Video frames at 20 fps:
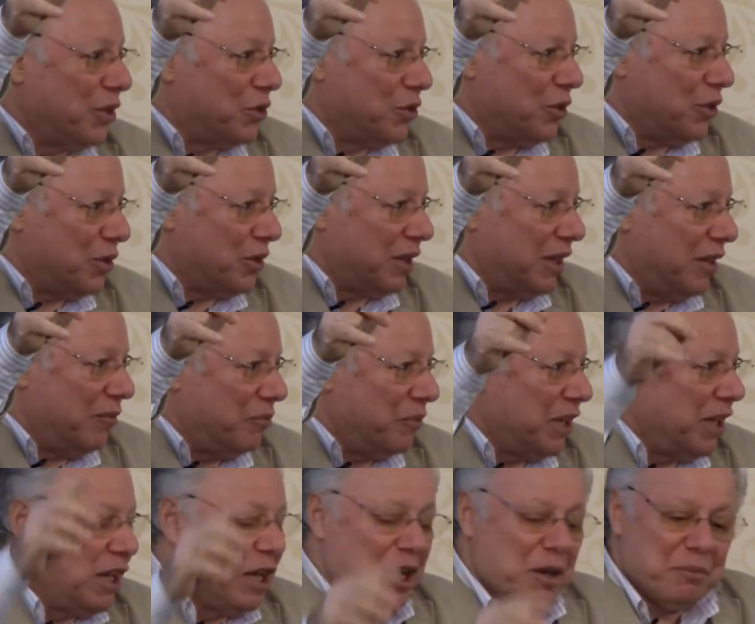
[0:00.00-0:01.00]
journey,
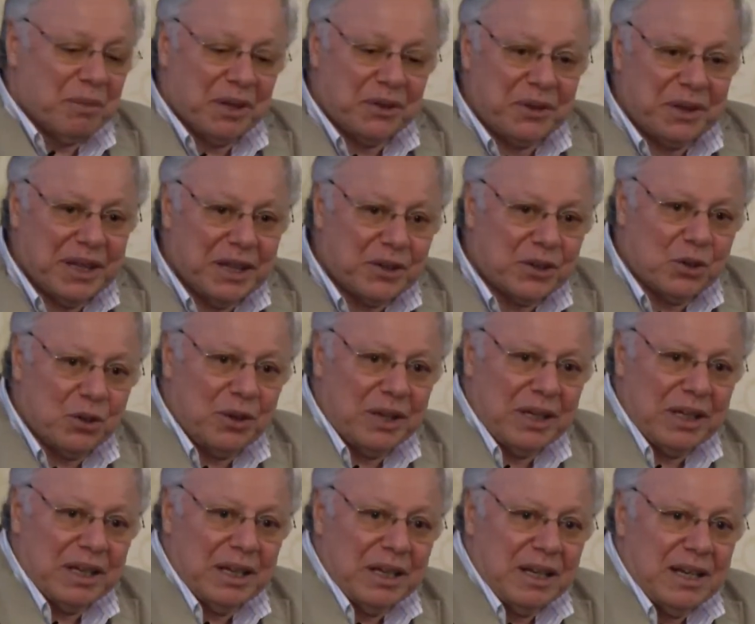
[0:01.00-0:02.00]
but they're
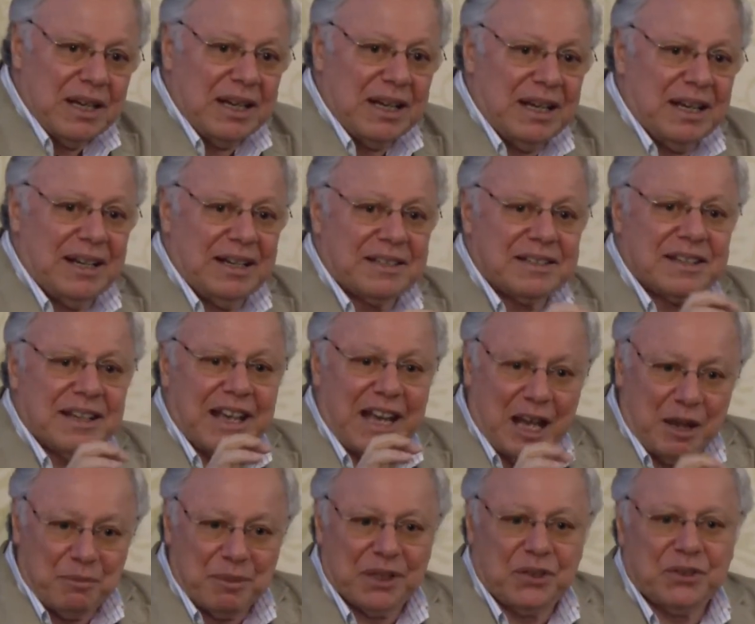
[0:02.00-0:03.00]
going, it's a
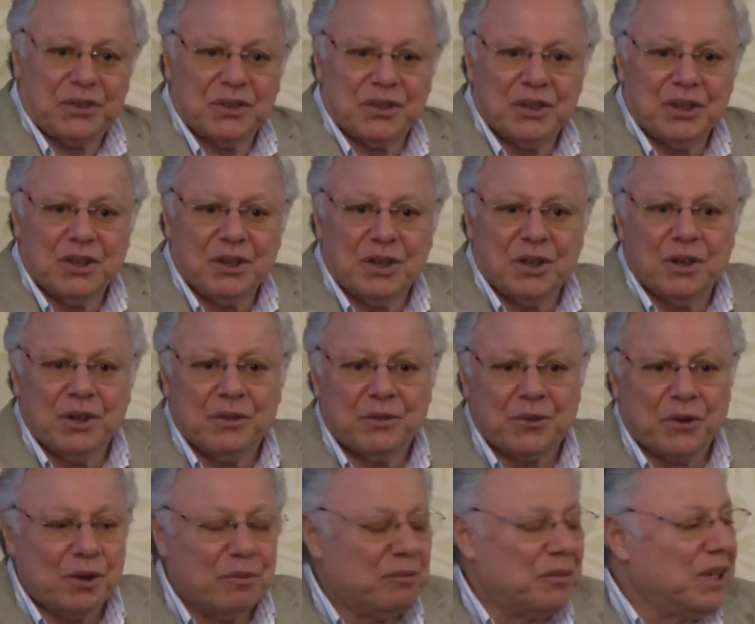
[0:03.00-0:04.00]
habit
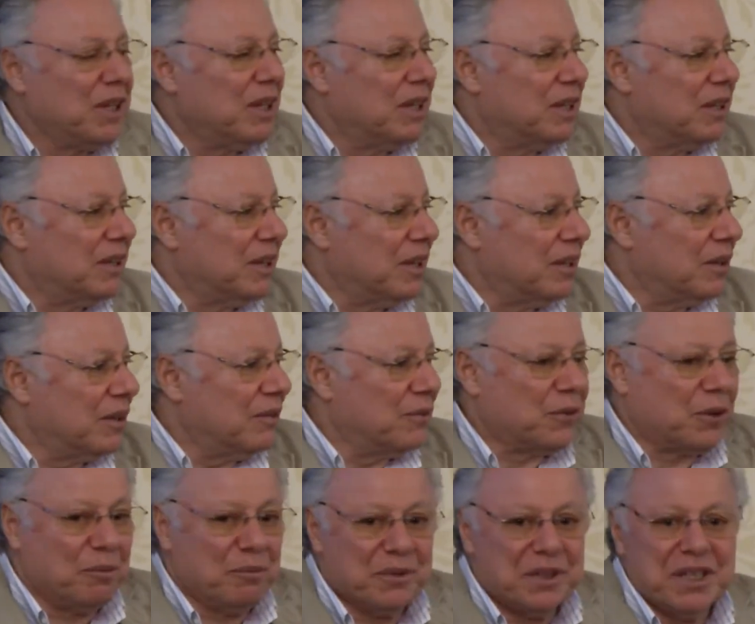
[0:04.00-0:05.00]
from
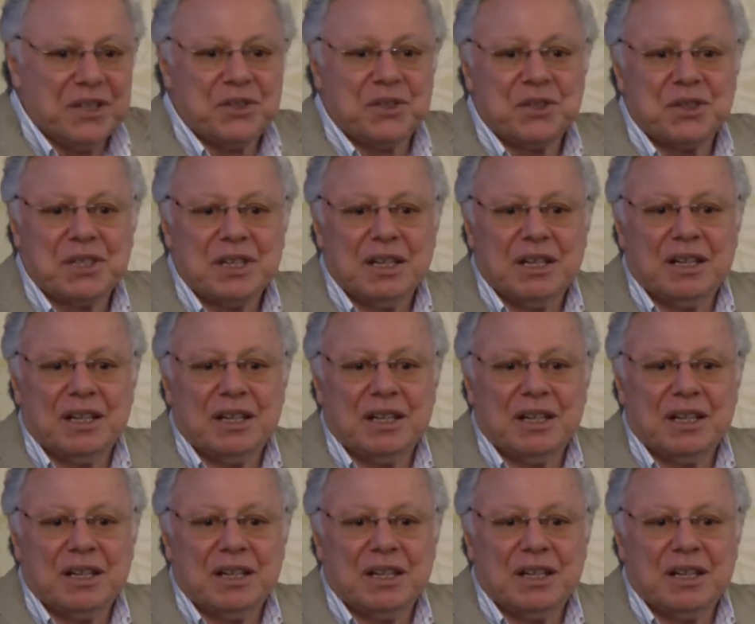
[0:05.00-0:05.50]
this